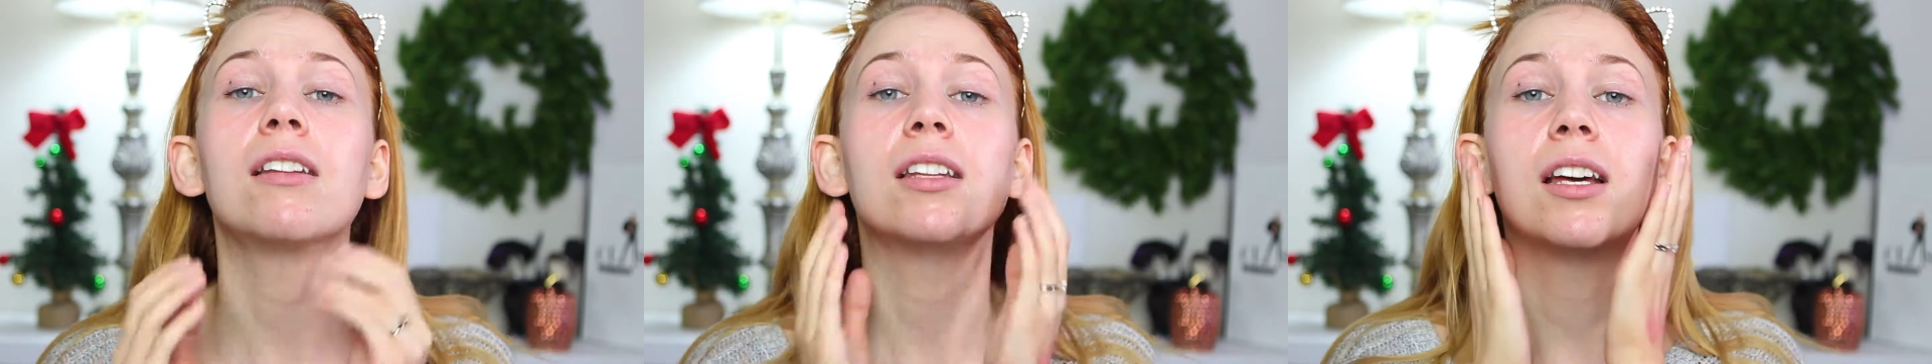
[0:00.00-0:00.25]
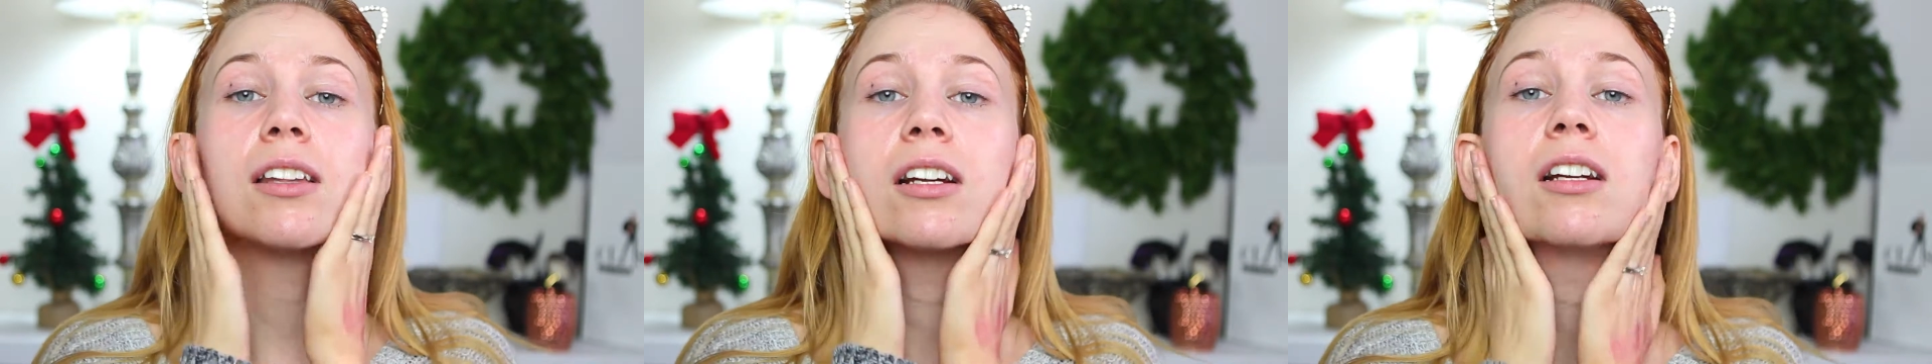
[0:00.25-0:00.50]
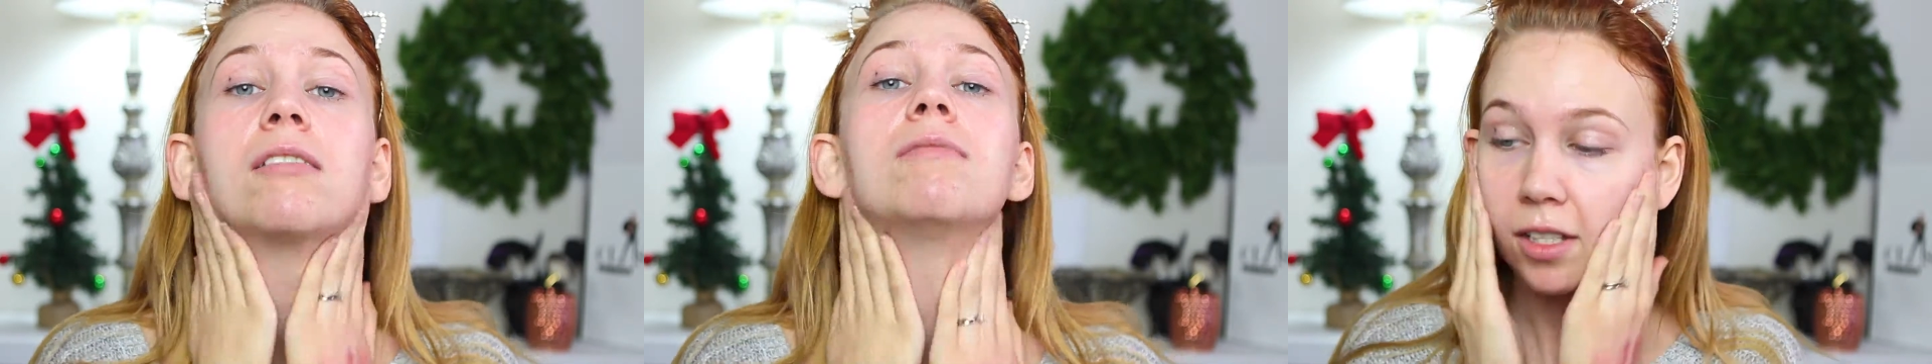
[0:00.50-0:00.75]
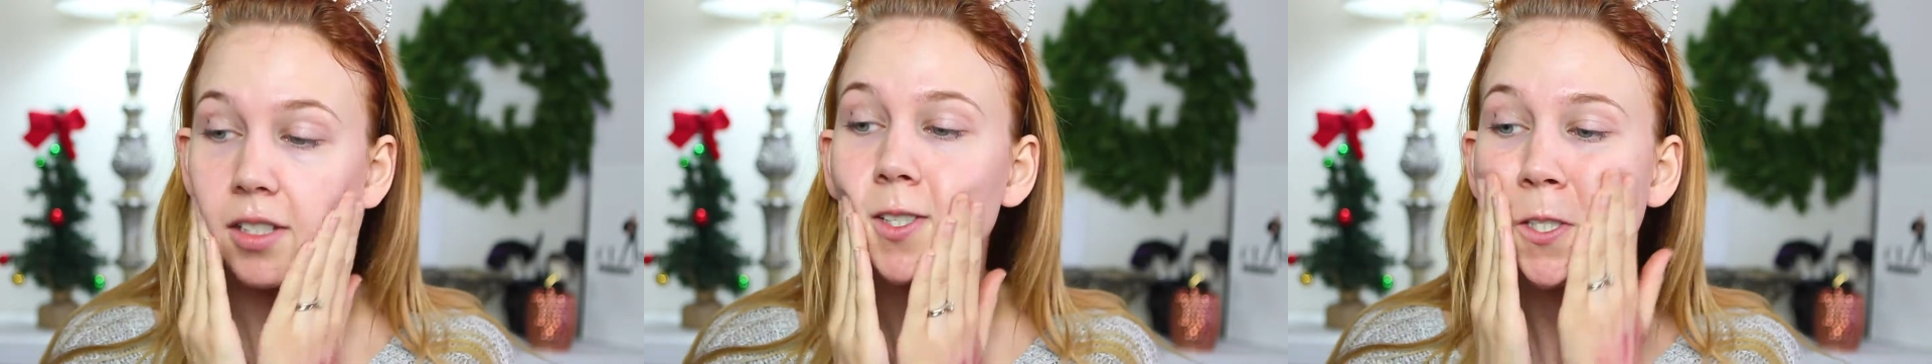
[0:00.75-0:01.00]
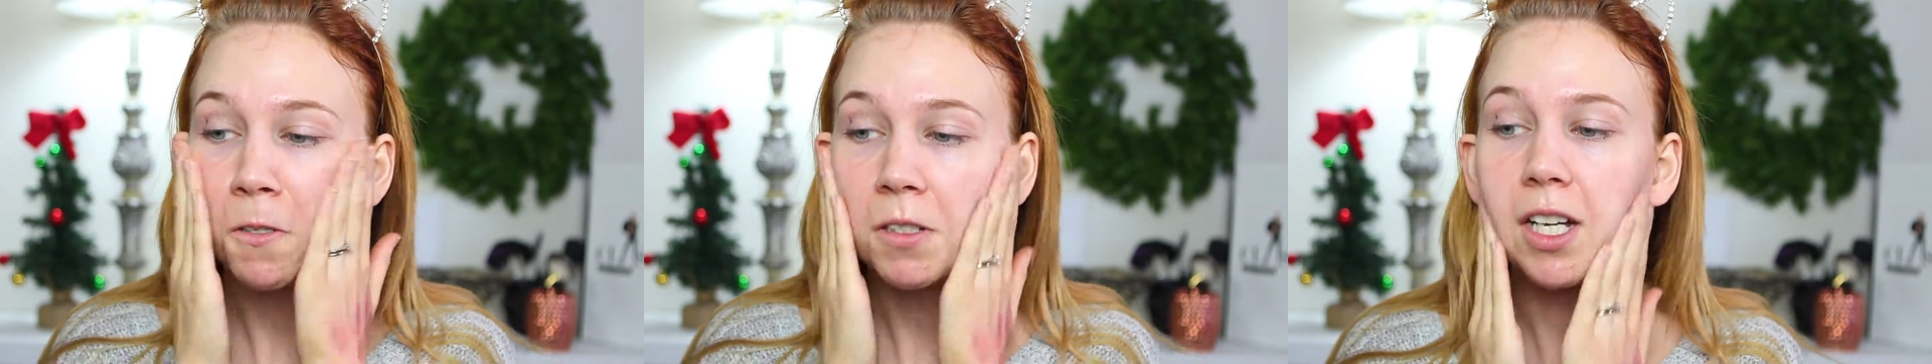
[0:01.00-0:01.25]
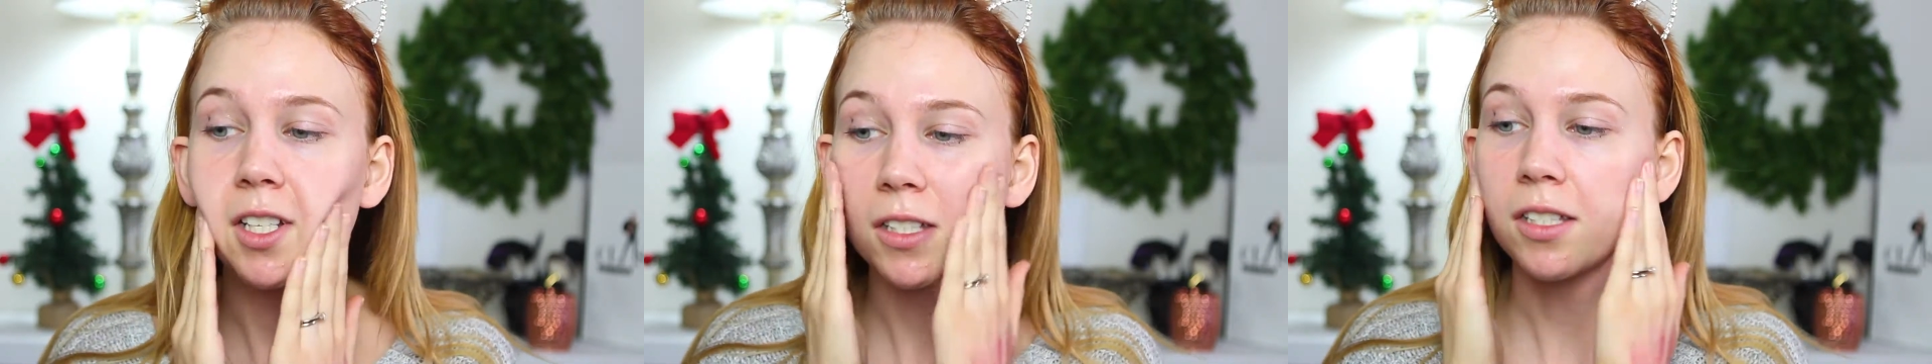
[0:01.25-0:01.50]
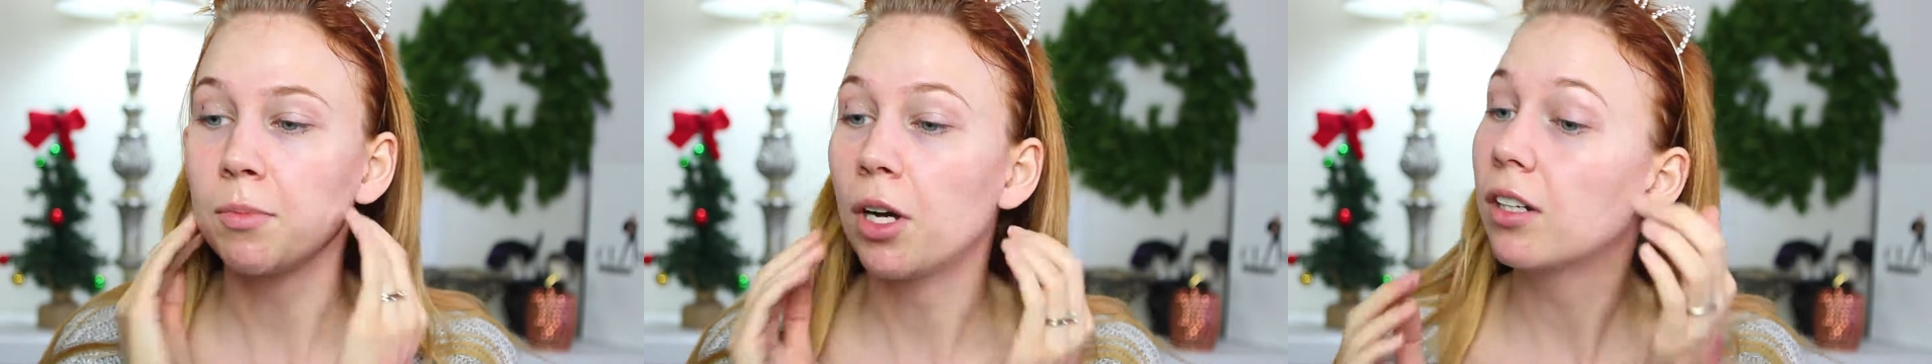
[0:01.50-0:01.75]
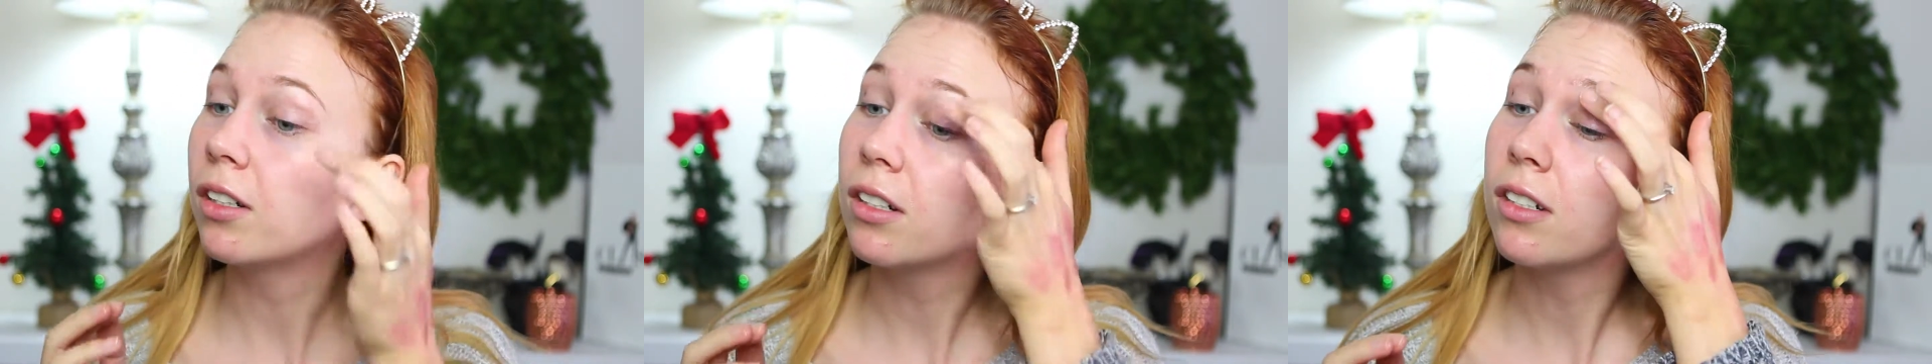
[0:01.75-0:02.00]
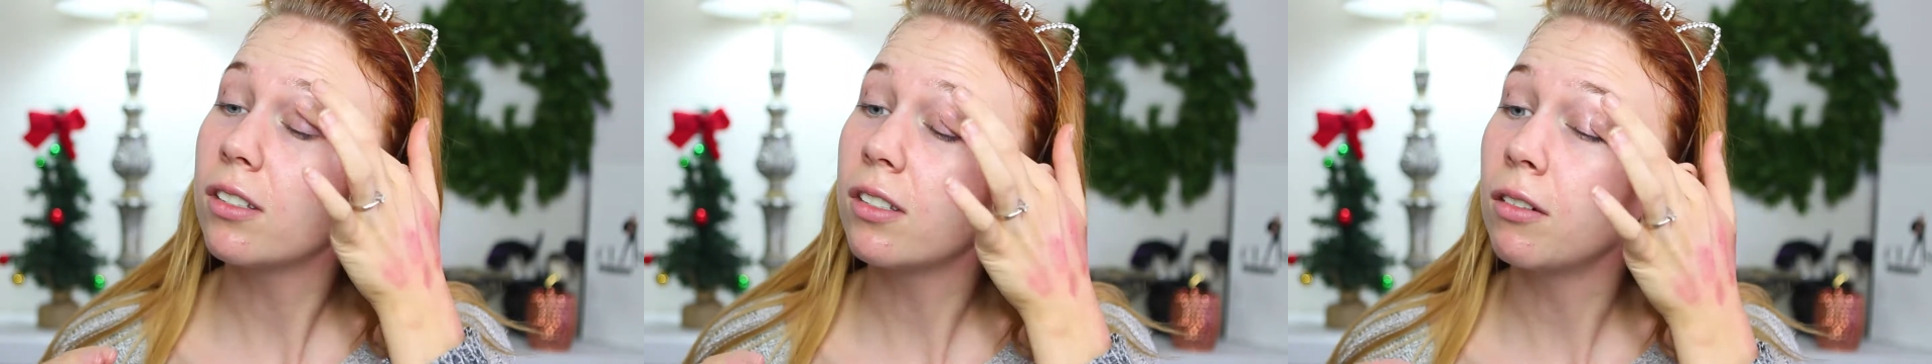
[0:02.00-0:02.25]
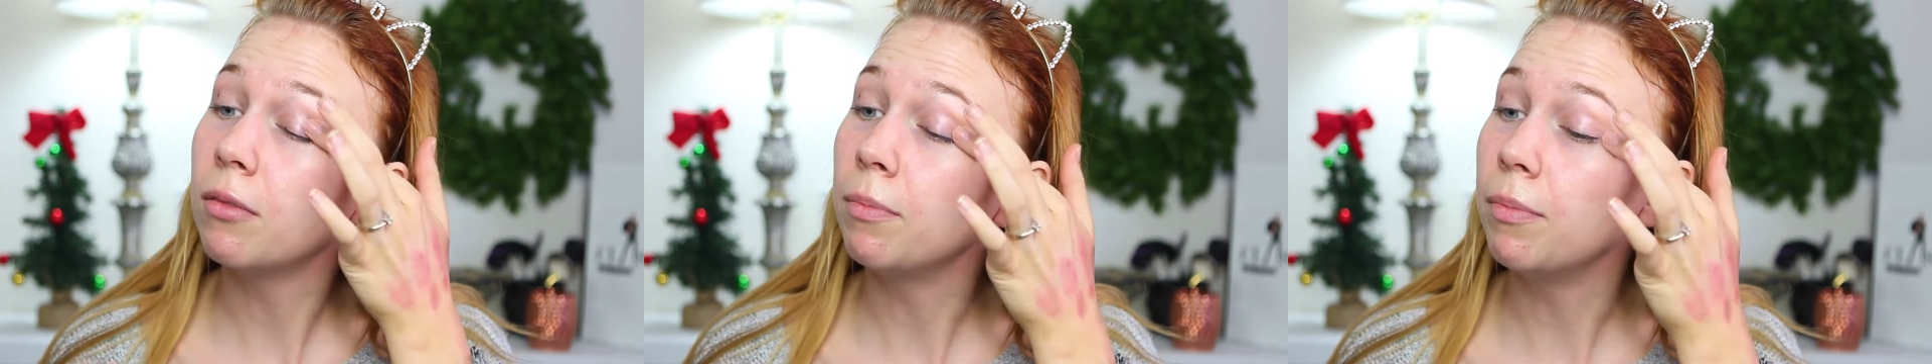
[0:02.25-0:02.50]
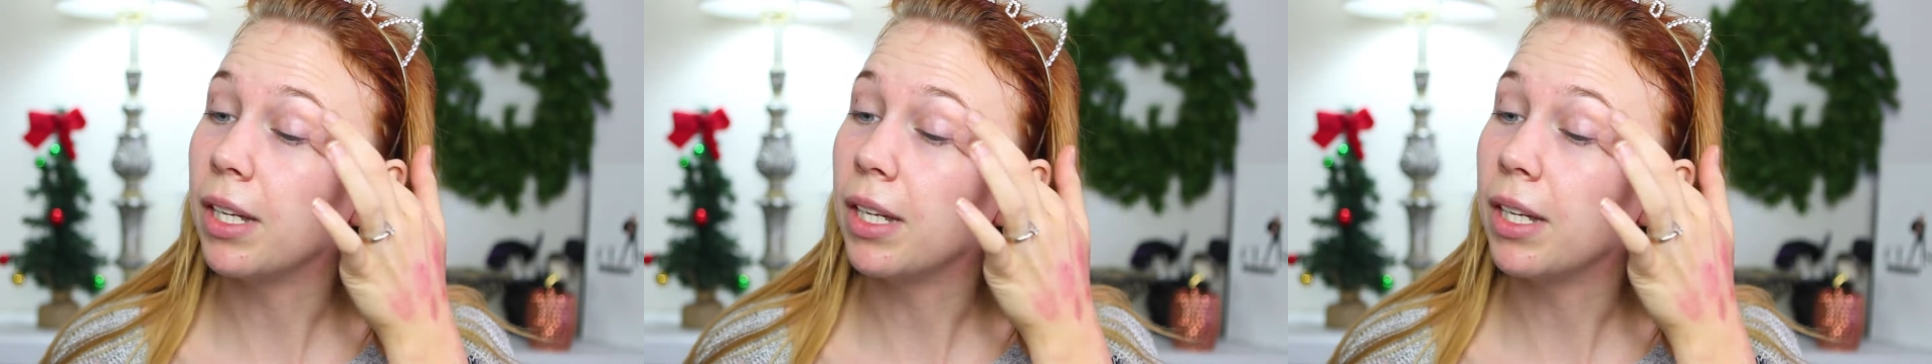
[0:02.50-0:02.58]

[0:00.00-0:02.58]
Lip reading: on the other. This is so nice. This monitor is so